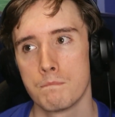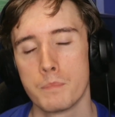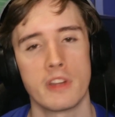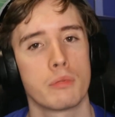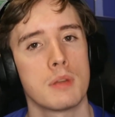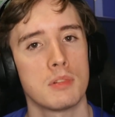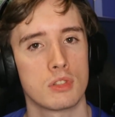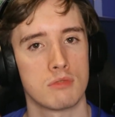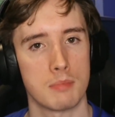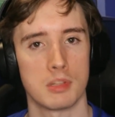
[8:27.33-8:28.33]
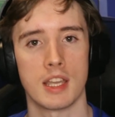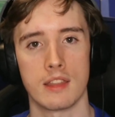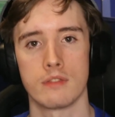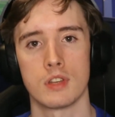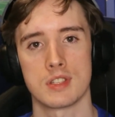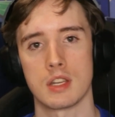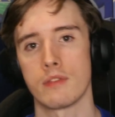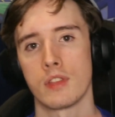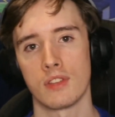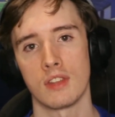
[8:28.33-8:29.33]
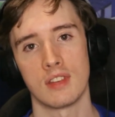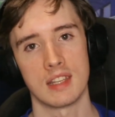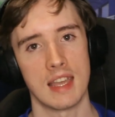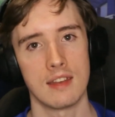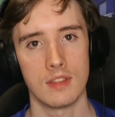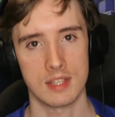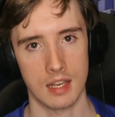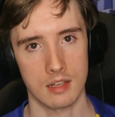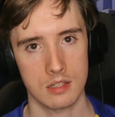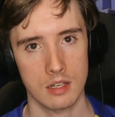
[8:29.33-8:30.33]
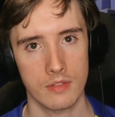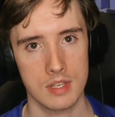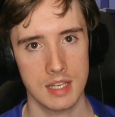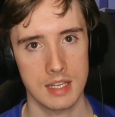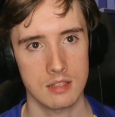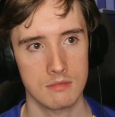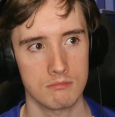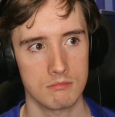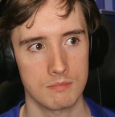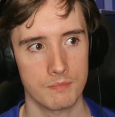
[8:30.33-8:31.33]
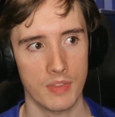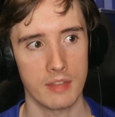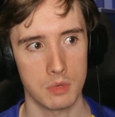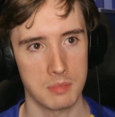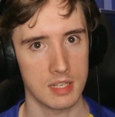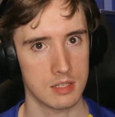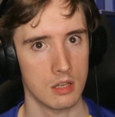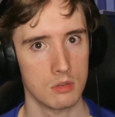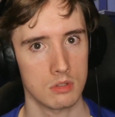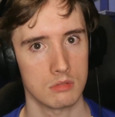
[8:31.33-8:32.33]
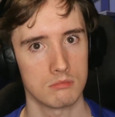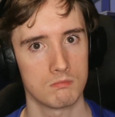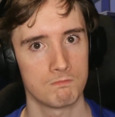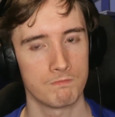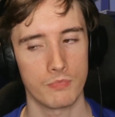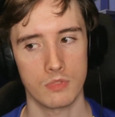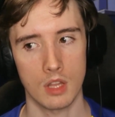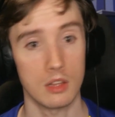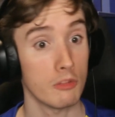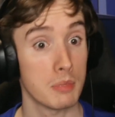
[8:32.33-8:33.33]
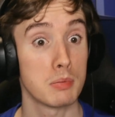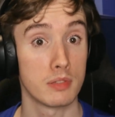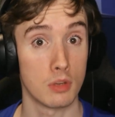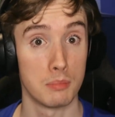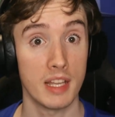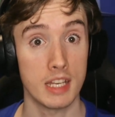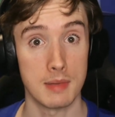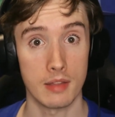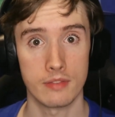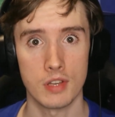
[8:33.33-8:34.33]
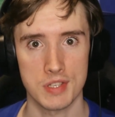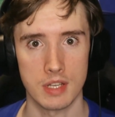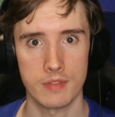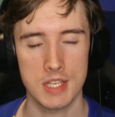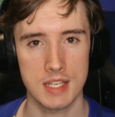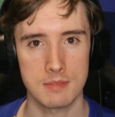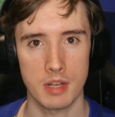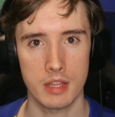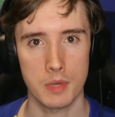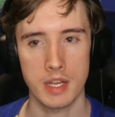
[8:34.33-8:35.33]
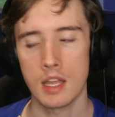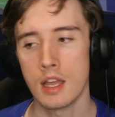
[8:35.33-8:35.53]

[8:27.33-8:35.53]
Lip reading: But if we're able to replicate the first half of the season again in the second half of the season, if we beat Stoke, a lot of people have complained about the first half of the season, by the way,